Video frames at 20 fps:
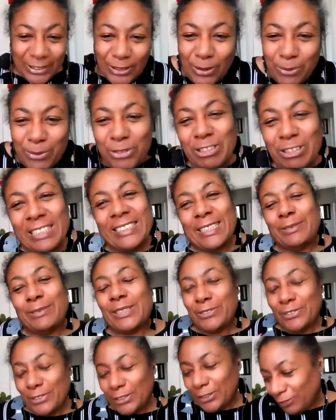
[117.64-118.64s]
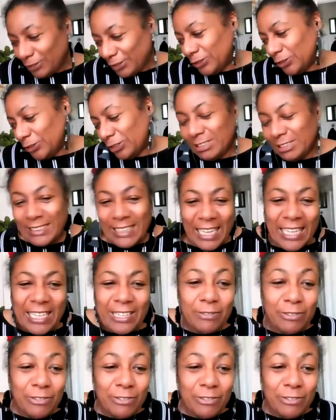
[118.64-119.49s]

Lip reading: top three tips for storytelling.